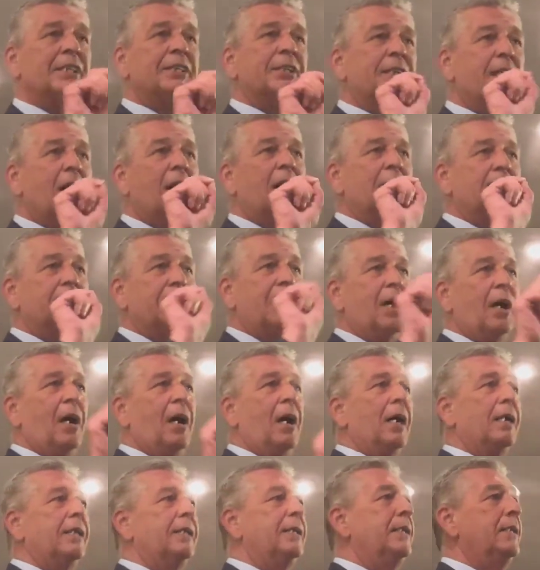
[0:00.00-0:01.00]
God
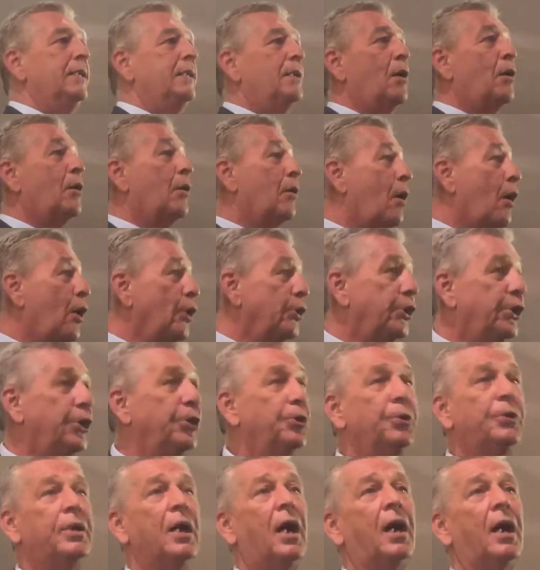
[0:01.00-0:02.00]
God or are
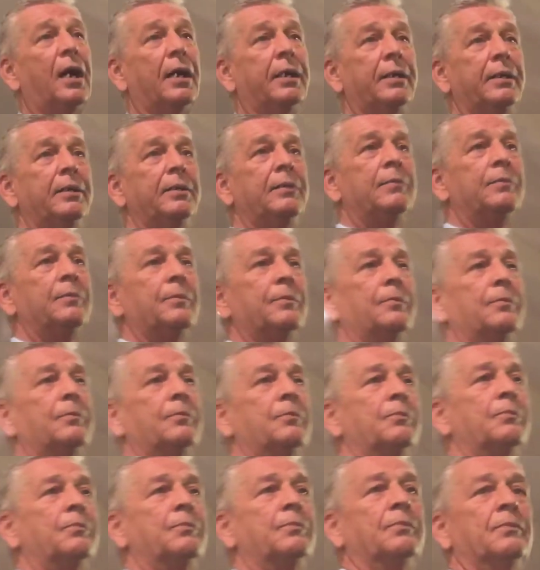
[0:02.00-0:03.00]
you God?
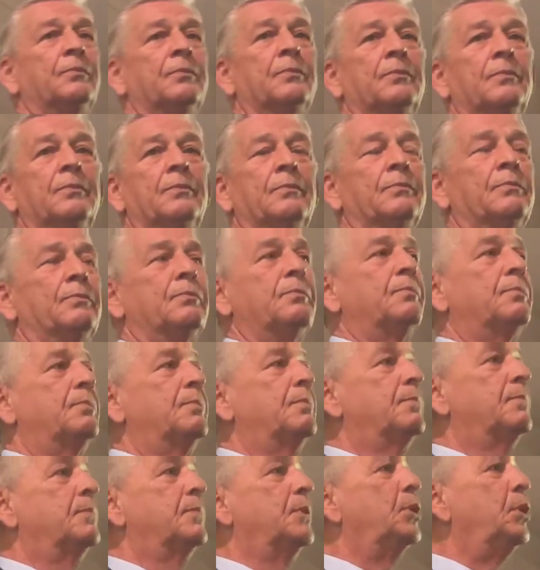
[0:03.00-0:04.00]

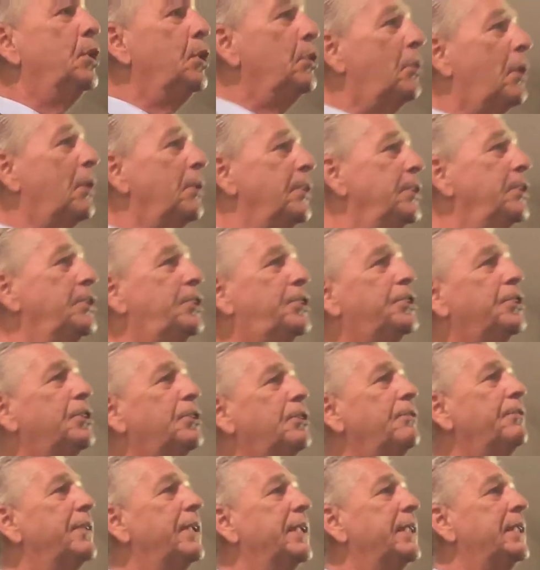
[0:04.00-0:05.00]
Who are you
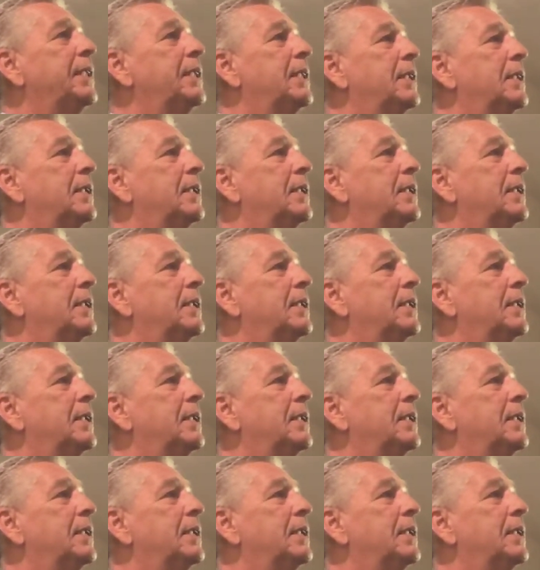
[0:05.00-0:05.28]
serving?